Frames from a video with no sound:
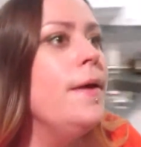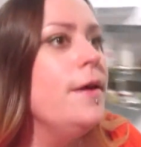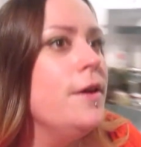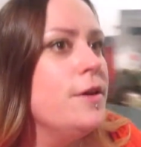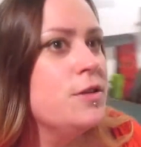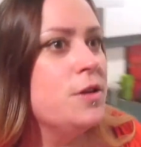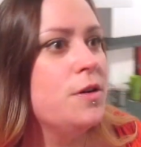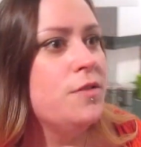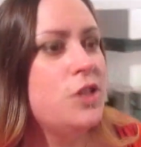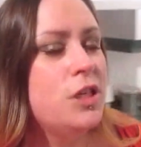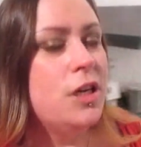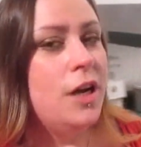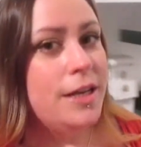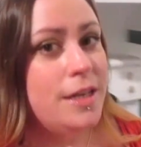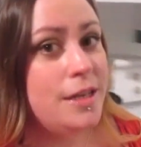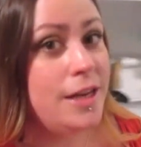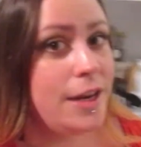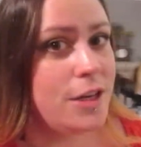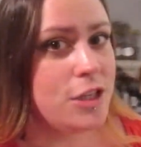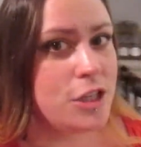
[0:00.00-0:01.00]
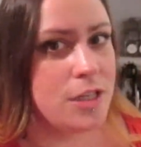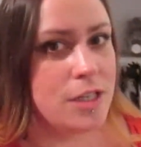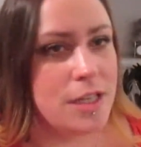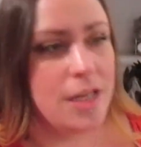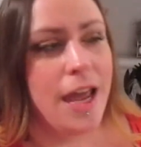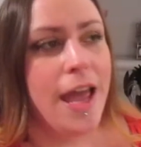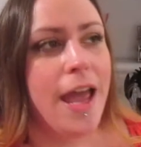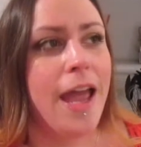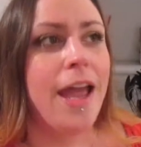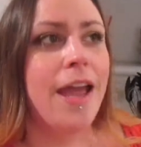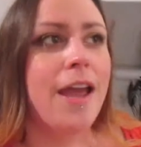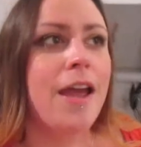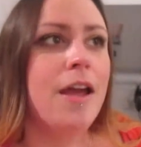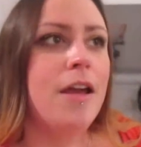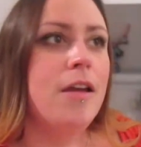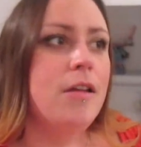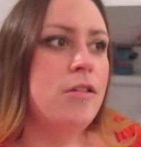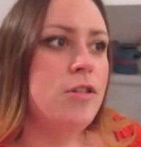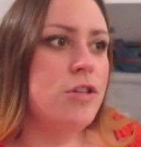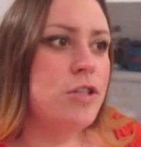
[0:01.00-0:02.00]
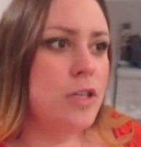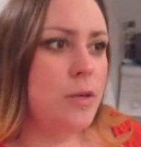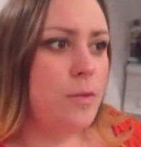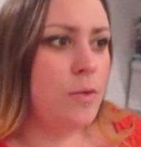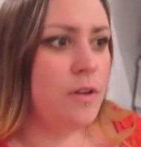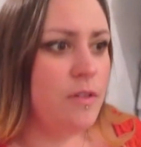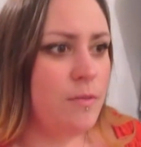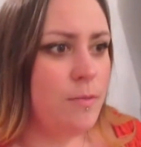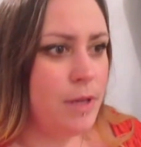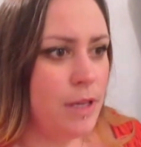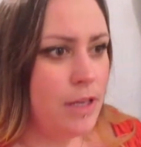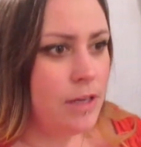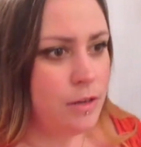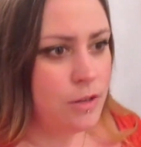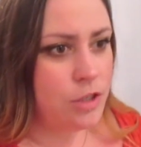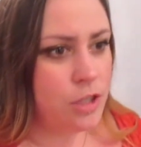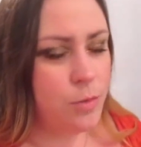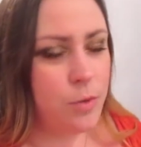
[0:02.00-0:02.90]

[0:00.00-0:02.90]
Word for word: So if she got detention today, she would have been she